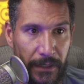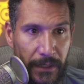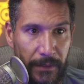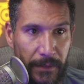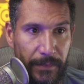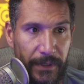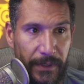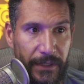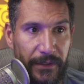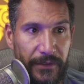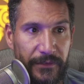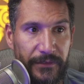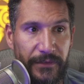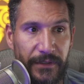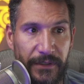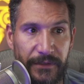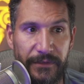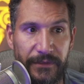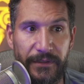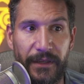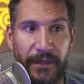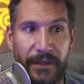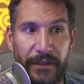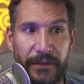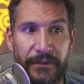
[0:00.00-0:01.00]
Because he
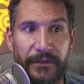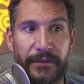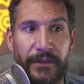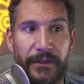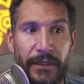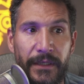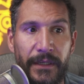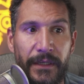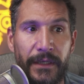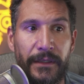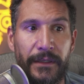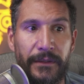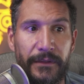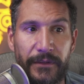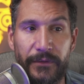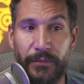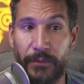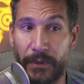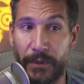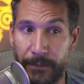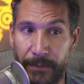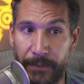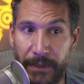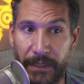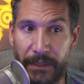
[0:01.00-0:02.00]
says, this is
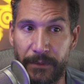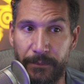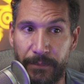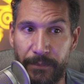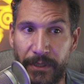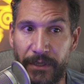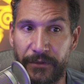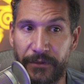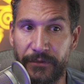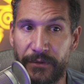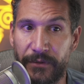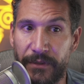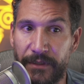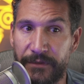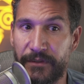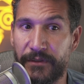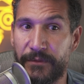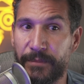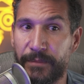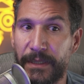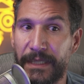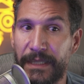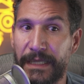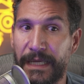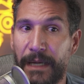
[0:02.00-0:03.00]
what I mean. Pleasure, unless it has
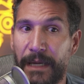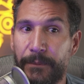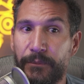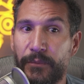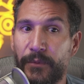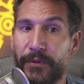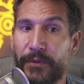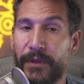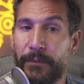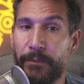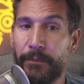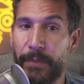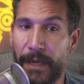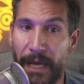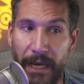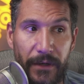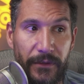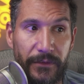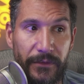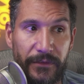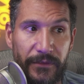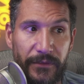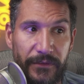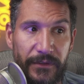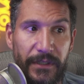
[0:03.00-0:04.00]
been kept within
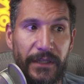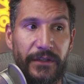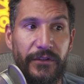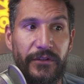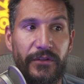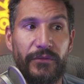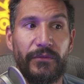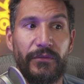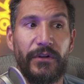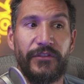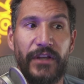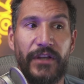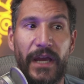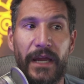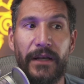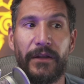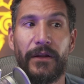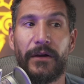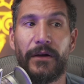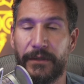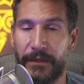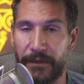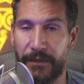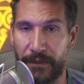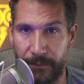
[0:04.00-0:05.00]
bounds, tends to rush
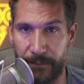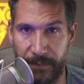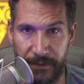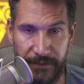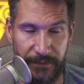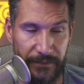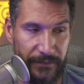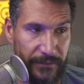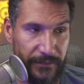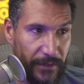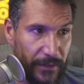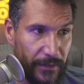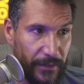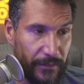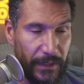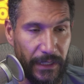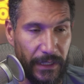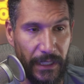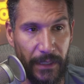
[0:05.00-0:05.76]
headlong into the abyss of sorrow, right?